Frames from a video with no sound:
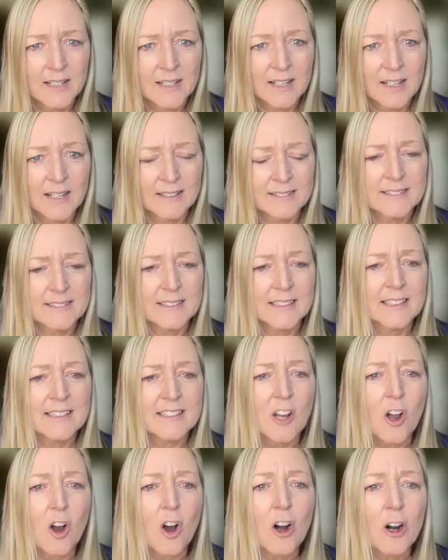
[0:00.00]
it's
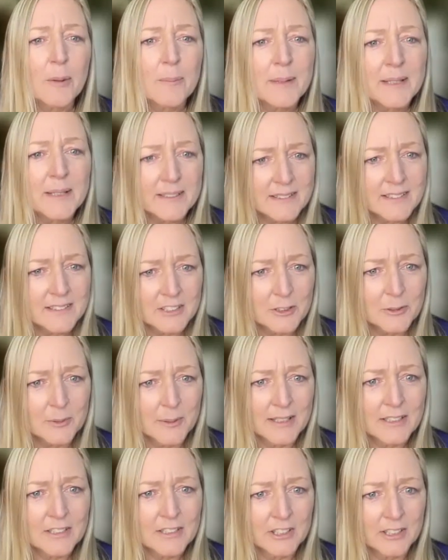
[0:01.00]
a harming
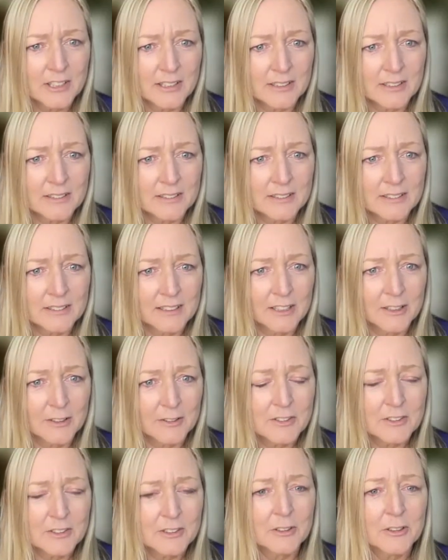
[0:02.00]
situation,
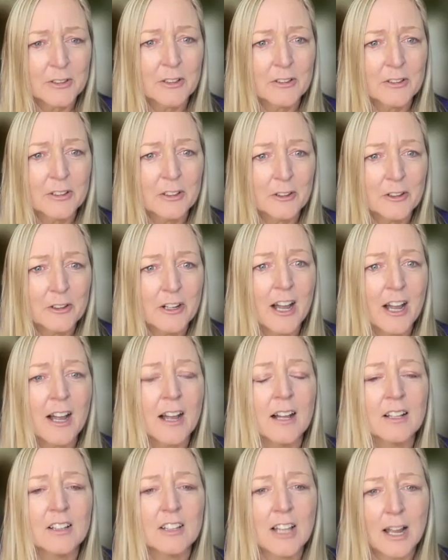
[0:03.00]
so you're not
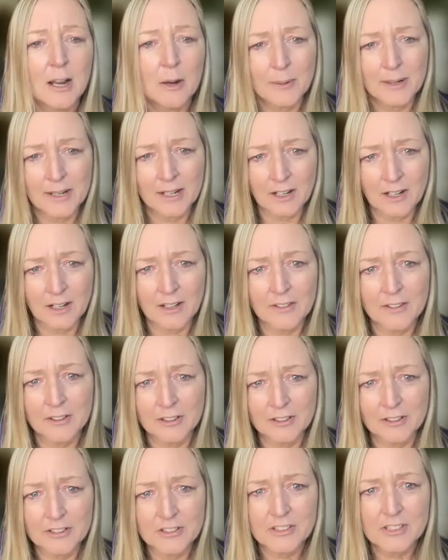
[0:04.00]
allowing
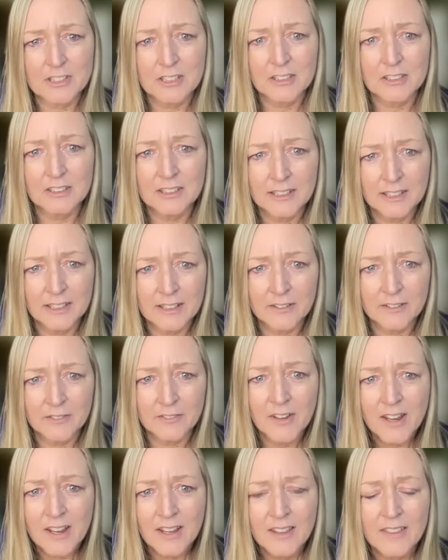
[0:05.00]
others to live
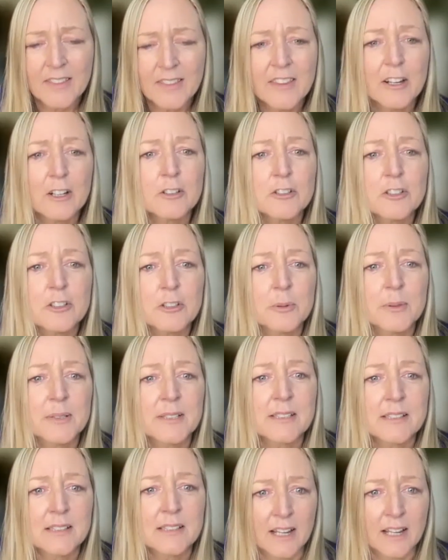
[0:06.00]
their
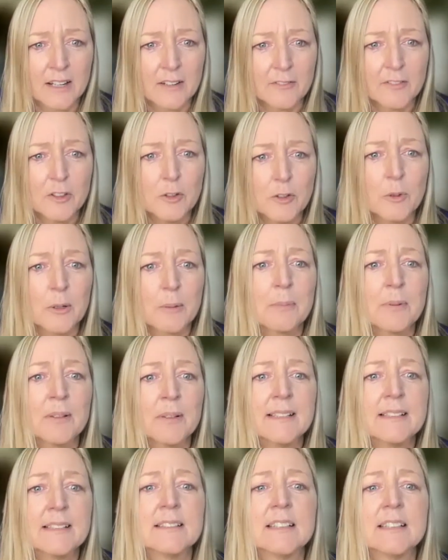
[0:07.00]
truest life. You're
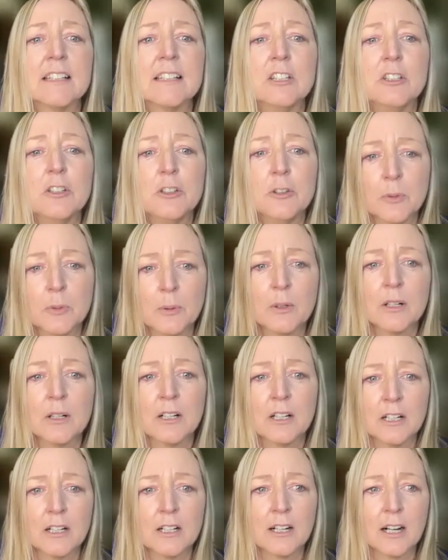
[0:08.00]
placing
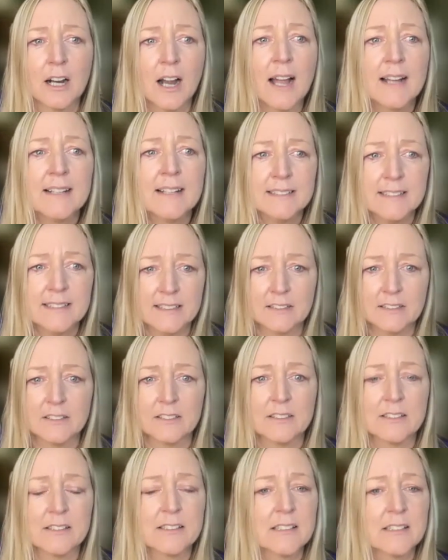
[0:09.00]
your
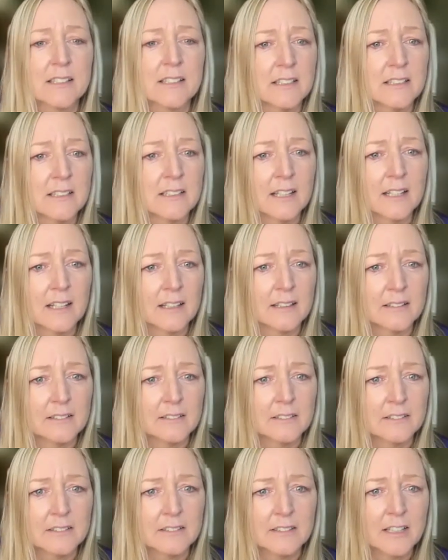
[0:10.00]
ideals and
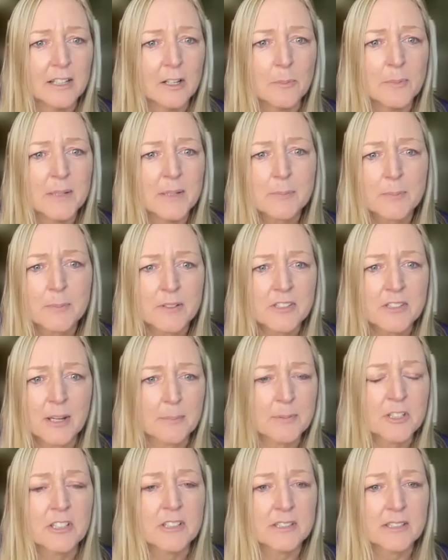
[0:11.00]

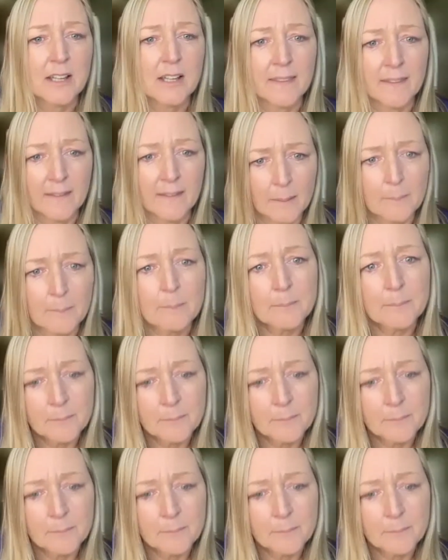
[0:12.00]
misperceptions on them.